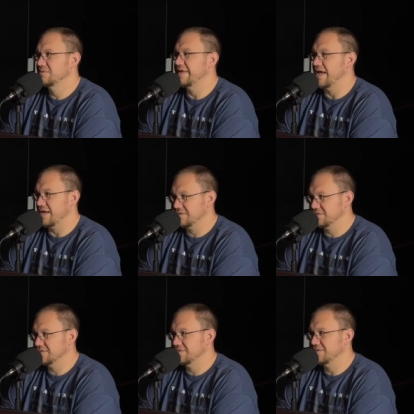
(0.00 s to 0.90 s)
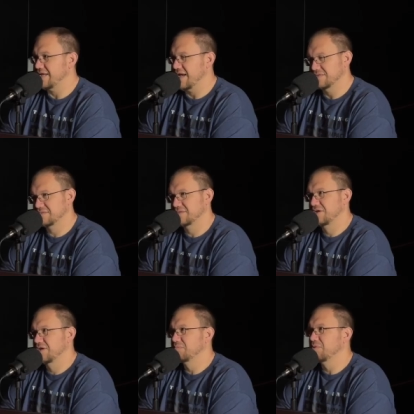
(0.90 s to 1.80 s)
Yes. You know? Yes.
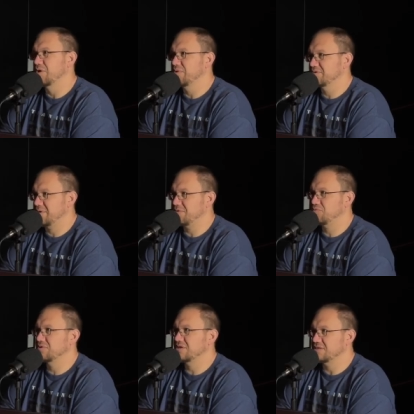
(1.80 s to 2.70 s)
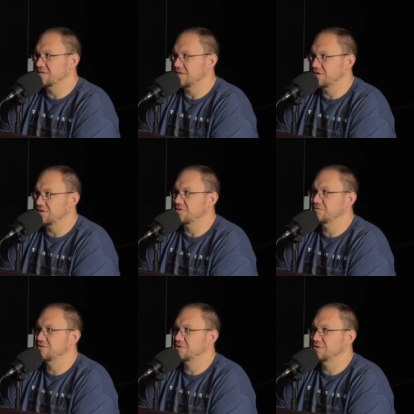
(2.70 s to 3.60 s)
But as people continue
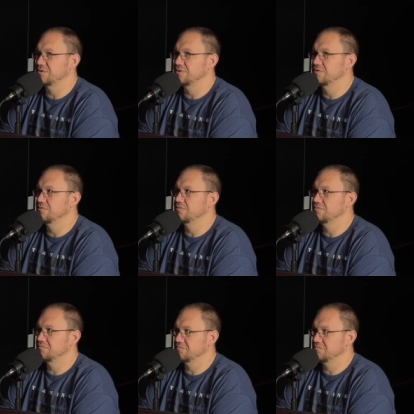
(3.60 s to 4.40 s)
to